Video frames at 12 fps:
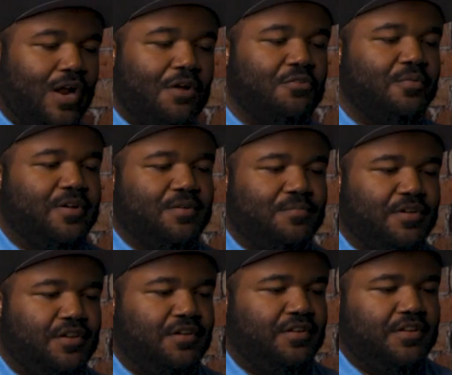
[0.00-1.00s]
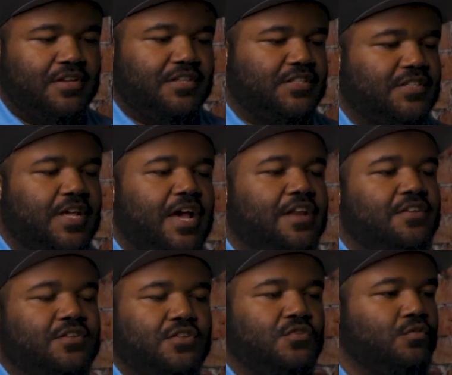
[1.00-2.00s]
I would recommend is that
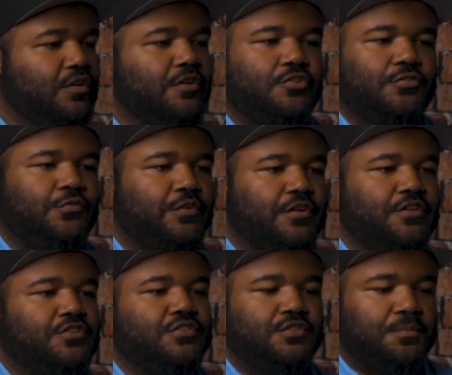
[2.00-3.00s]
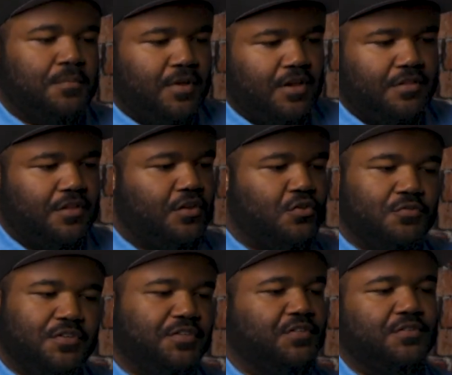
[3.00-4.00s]
you look at your footage and then you
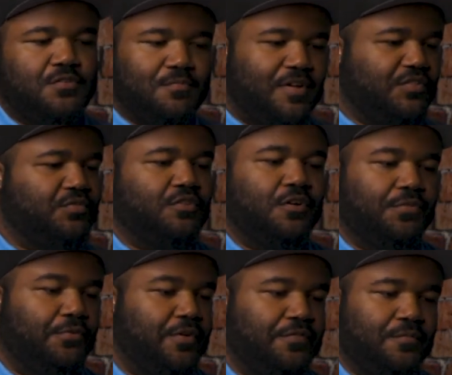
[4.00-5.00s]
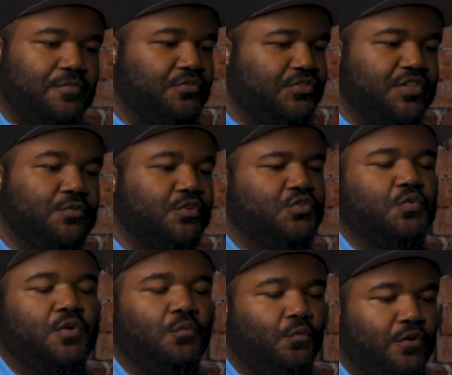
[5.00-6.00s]
mess with all 3 of them. You see which
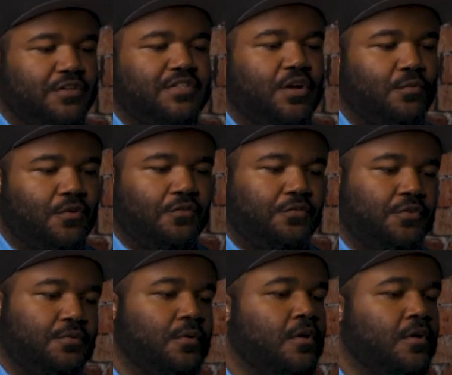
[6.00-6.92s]
one works out well for you.